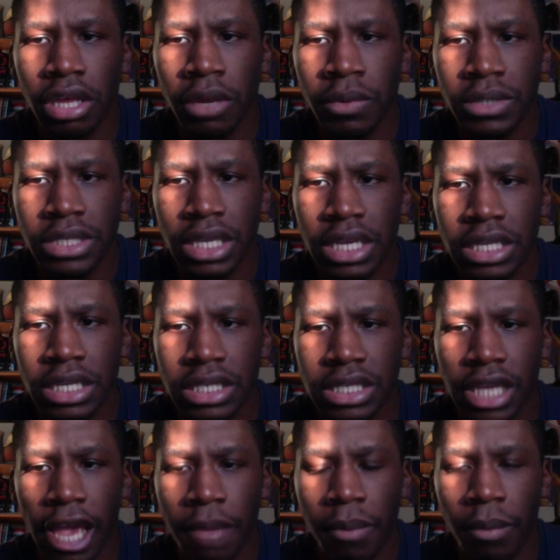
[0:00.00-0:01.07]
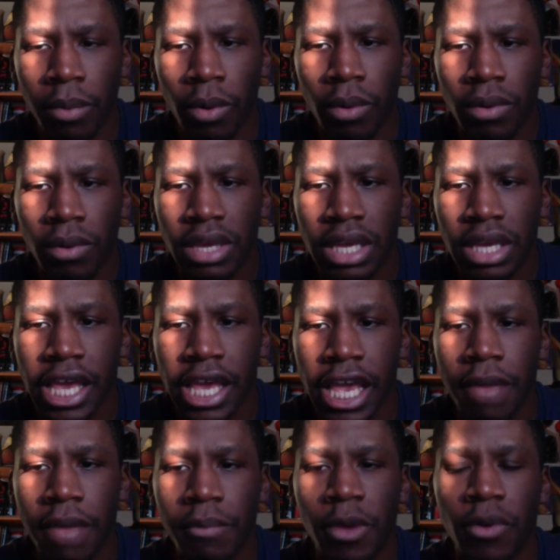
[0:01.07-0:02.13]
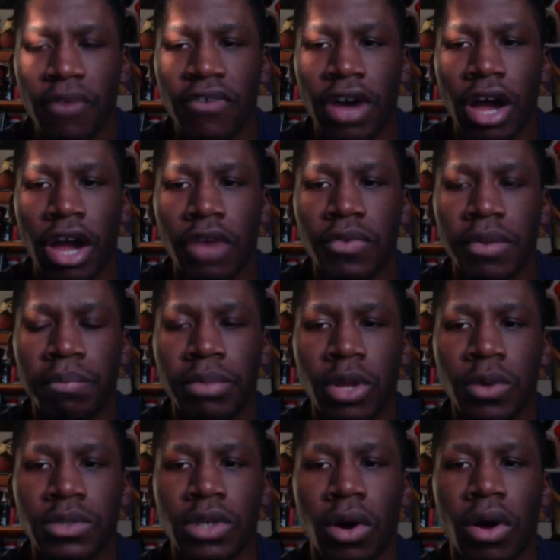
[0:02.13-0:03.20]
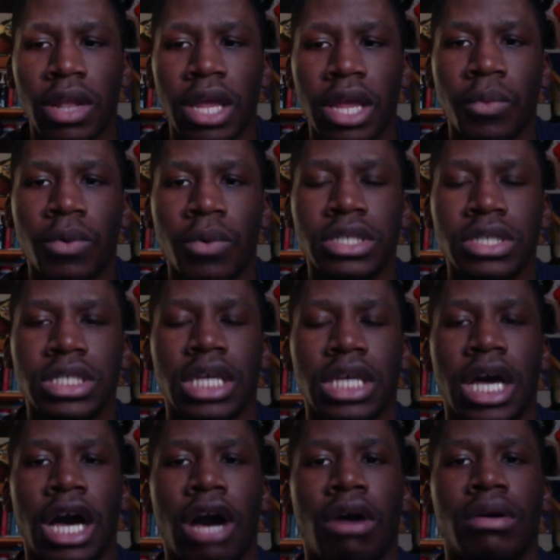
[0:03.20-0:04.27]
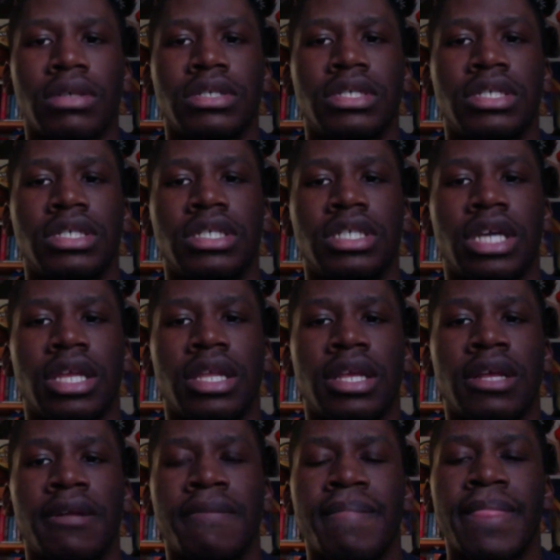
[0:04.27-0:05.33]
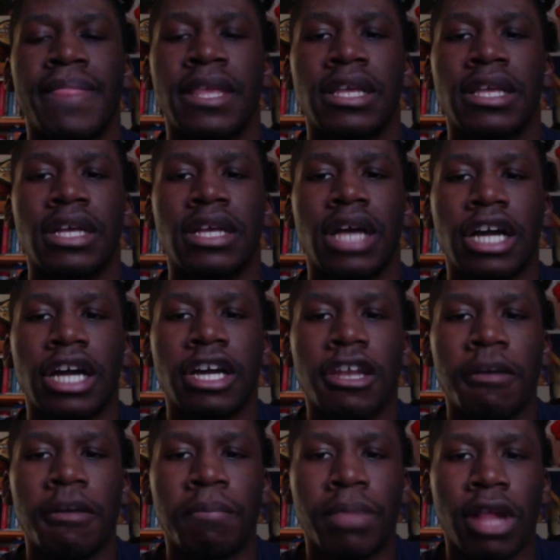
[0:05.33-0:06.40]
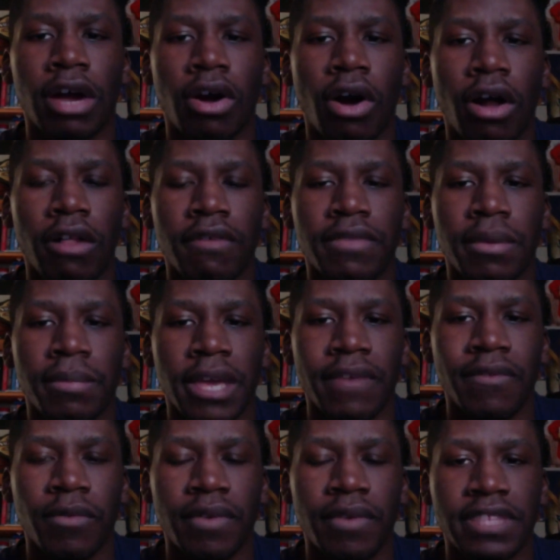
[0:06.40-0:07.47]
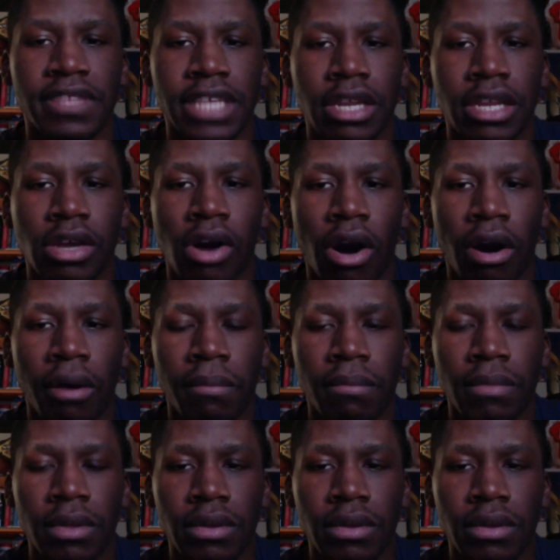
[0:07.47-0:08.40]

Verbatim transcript: It was inescapable. He hit me with a hundred blows all at once. Oh, shit. I couldn't block all of them, even with dead calm.